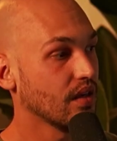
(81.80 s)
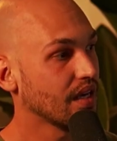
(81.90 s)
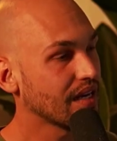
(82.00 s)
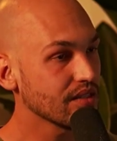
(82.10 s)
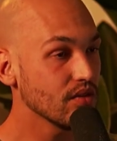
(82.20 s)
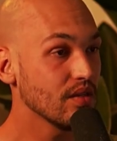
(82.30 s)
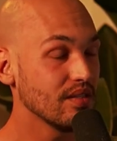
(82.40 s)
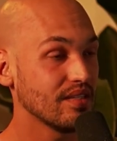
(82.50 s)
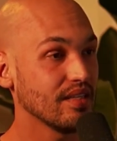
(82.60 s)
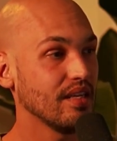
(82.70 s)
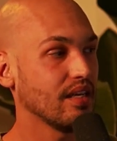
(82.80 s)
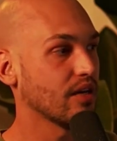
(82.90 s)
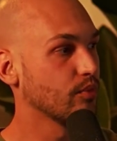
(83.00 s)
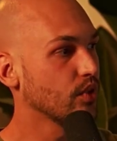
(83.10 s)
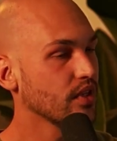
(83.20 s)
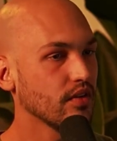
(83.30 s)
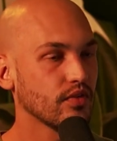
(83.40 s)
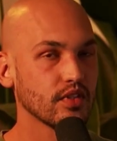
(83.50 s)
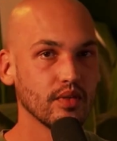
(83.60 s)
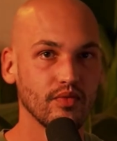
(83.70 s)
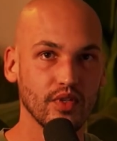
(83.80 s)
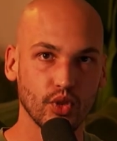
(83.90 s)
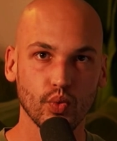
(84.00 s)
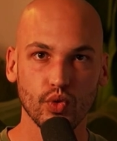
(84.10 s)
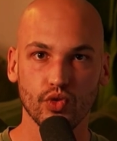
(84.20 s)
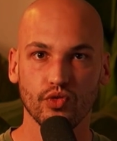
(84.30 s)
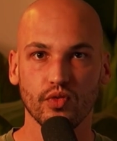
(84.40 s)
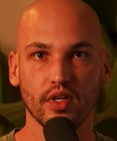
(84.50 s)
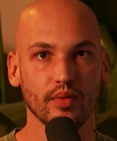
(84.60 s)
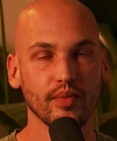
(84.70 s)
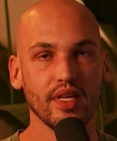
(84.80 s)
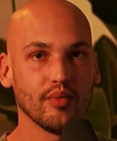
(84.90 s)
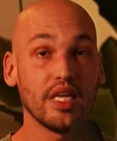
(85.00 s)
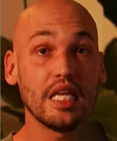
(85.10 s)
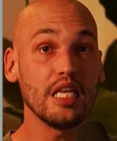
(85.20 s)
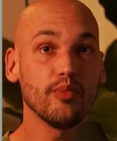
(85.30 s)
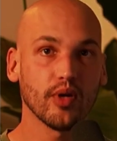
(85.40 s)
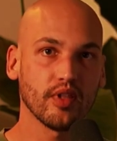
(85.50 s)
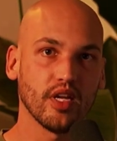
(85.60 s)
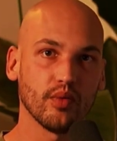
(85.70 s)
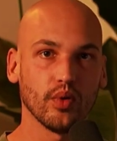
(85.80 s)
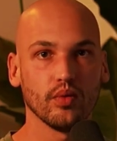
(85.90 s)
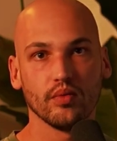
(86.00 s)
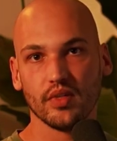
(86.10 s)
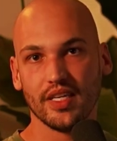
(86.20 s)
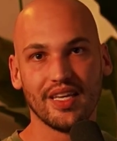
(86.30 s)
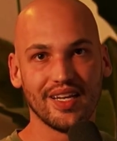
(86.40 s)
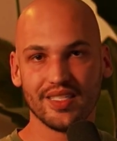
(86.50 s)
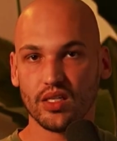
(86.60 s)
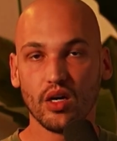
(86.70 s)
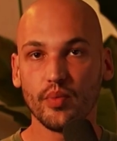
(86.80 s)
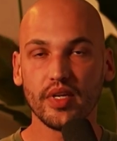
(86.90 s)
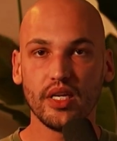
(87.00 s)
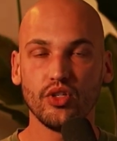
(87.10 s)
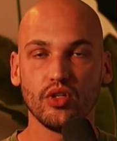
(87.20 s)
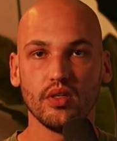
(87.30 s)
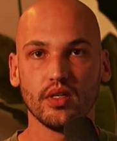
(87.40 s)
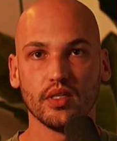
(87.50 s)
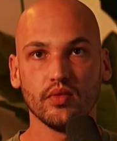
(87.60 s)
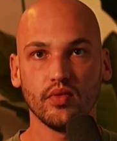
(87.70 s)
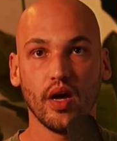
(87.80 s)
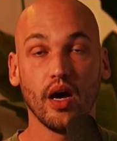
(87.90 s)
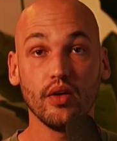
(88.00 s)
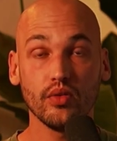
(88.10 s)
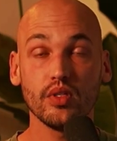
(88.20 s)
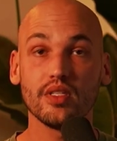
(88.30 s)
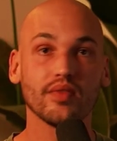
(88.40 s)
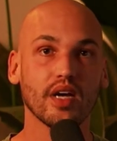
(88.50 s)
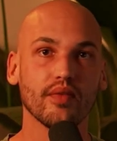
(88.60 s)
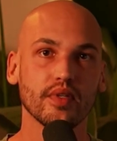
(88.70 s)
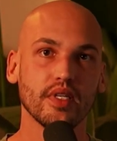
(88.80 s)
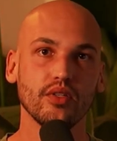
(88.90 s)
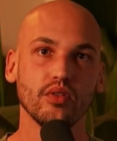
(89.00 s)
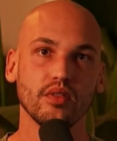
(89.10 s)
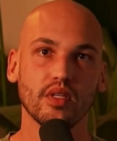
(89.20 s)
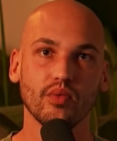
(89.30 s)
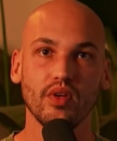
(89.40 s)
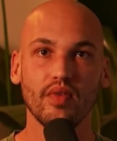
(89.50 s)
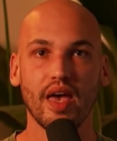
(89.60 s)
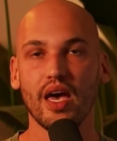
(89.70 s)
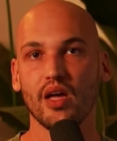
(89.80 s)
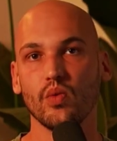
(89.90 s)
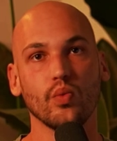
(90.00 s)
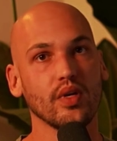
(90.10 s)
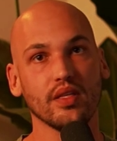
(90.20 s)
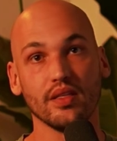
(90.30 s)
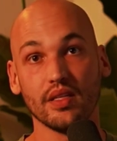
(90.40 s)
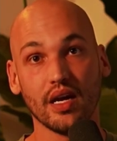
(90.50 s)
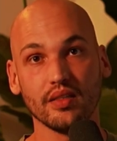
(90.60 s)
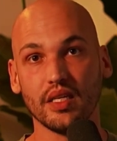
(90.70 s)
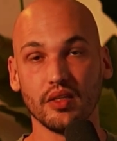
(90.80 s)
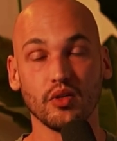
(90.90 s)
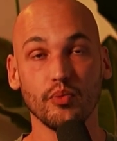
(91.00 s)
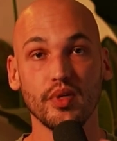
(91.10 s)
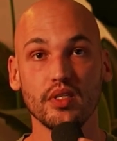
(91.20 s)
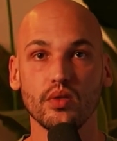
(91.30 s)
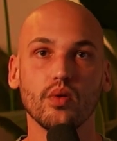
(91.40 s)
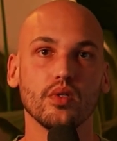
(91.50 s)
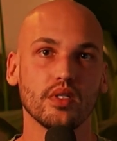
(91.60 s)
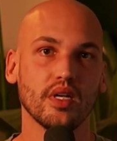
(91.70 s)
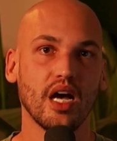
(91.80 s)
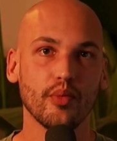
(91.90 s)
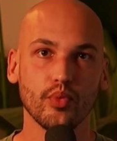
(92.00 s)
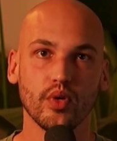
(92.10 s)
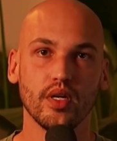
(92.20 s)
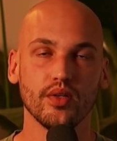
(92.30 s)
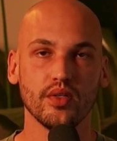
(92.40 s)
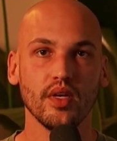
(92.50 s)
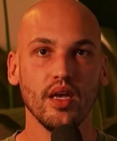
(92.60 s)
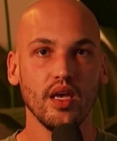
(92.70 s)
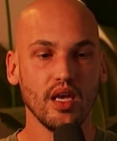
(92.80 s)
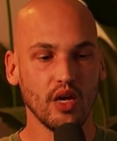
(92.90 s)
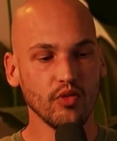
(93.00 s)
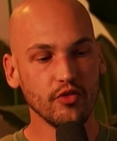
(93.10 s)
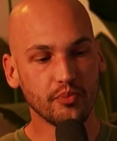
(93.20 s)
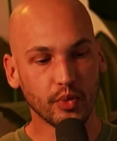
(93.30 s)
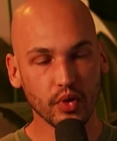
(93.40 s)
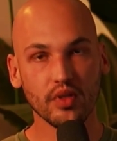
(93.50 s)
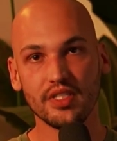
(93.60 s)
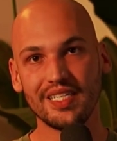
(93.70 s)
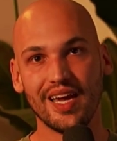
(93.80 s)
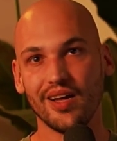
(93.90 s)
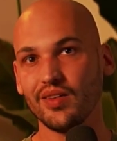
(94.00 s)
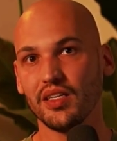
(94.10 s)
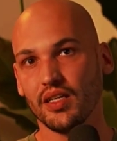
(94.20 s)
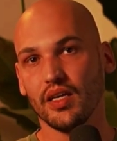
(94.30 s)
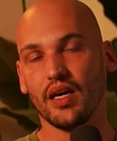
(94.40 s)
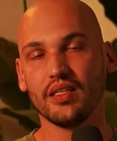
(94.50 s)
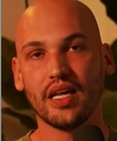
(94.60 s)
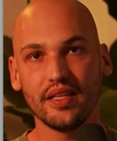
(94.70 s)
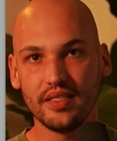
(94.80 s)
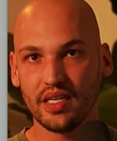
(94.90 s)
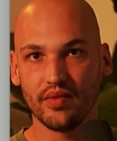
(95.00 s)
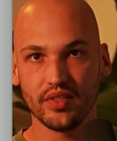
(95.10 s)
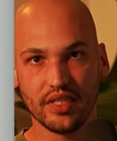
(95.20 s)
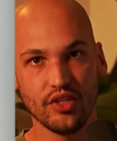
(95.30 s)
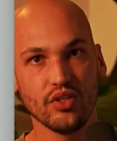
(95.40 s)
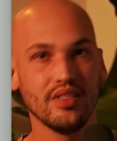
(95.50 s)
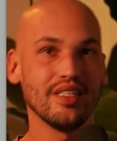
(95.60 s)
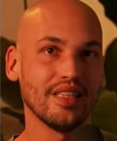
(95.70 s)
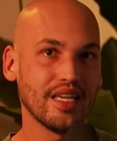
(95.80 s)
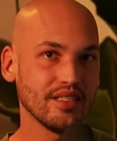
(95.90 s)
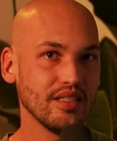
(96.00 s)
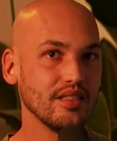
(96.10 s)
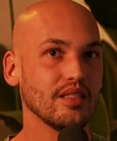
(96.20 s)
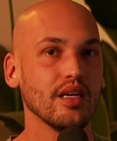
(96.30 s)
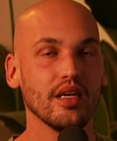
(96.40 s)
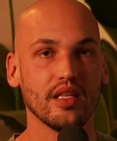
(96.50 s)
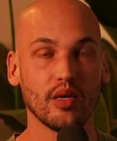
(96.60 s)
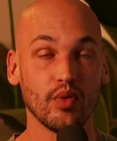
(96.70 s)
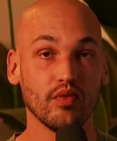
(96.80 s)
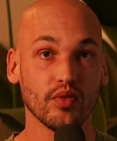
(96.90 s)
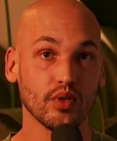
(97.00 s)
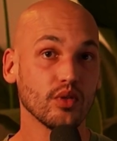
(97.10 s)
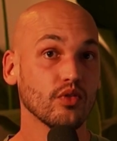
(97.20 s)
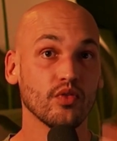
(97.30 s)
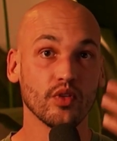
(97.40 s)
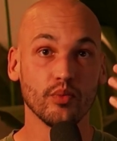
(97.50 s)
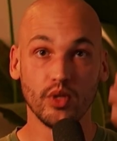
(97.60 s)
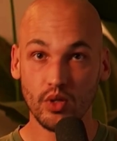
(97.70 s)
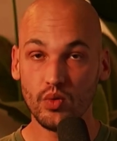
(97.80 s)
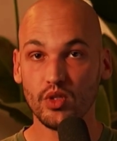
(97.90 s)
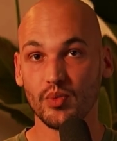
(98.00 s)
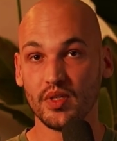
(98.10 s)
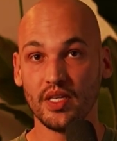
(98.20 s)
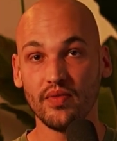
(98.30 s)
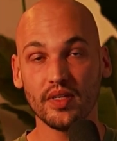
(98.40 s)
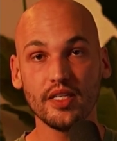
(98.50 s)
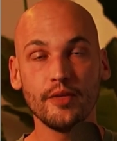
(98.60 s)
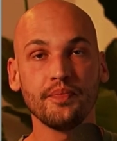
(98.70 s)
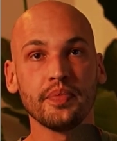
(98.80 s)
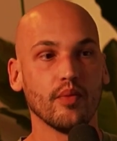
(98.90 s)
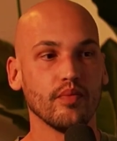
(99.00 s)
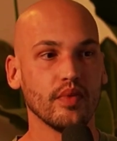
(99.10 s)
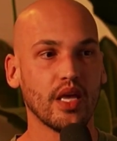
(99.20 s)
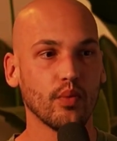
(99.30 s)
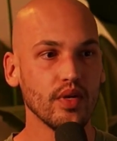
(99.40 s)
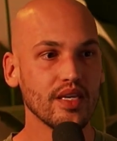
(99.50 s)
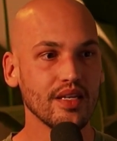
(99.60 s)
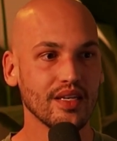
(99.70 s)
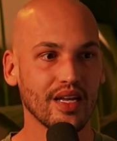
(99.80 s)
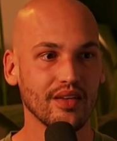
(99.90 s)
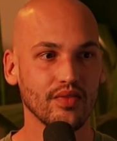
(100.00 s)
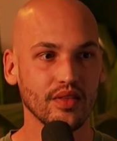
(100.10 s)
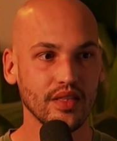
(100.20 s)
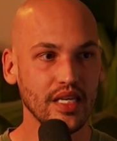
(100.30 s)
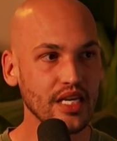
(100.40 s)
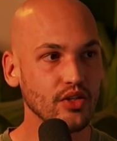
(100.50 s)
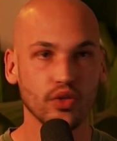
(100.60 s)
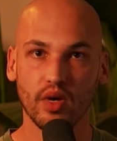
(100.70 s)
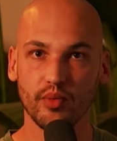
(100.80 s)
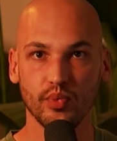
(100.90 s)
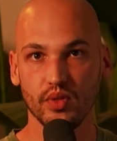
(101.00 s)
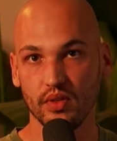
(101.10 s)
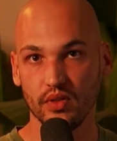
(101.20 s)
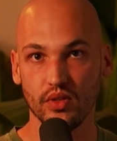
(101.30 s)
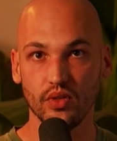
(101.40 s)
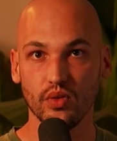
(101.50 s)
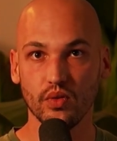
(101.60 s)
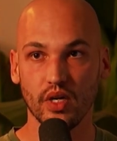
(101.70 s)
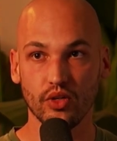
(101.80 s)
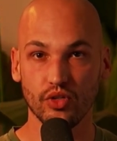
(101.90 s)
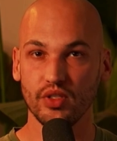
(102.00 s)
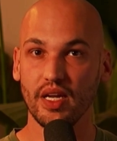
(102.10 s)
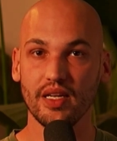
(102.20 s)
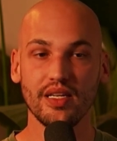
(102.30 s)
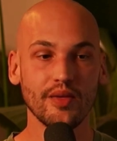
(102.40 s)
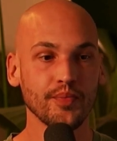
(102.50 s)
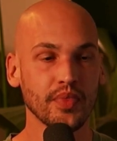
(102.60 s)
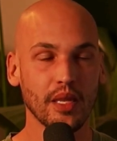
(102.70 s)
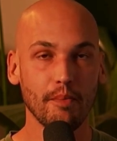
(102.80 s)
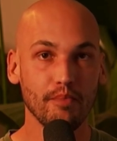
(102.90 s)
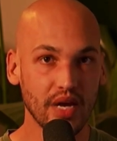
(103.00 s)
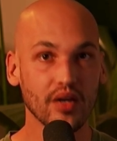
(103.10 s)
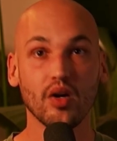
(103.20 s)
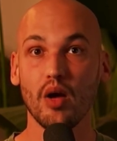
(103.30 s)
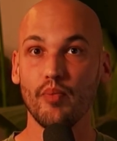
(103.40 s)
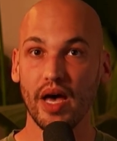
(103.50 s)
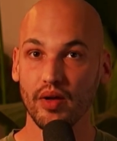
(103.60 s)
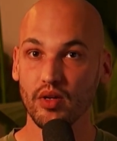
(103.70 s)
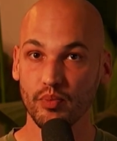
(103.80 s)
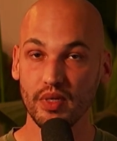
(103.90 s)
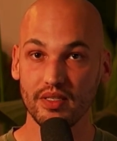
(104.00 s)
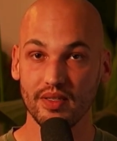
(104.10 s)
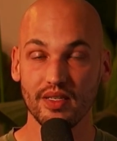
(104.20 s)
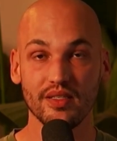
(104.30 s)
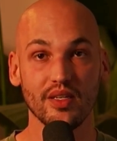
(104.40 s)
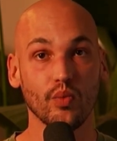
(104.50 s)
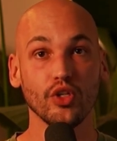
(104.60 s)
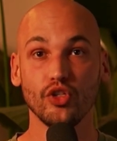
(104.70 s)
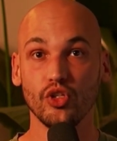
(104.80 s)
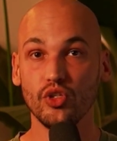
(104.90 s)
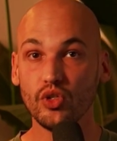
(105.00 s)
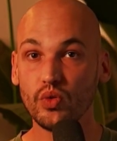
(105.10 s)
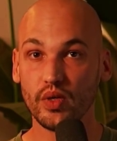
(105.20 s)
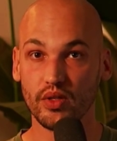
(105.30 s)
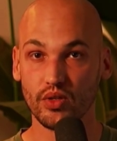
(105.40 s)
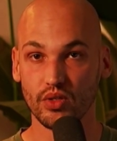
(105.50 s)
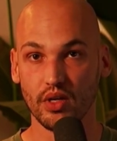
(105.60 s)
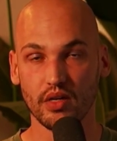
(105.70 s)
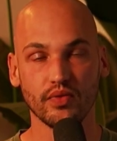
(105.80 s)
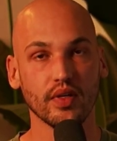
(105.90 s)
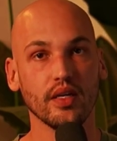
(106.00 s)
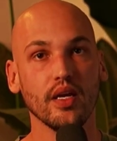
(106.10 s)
as you can see, I'm pulling some visuals from the ebook that I wrote, again, as a culmination of hundreds of conversations that we've had with non-technical business owners and operators. And we've boiled down a lot of these conversations and lessons that we've learned from you specifically that we can kind of lead you up to understanding better about your business and what you should do with your software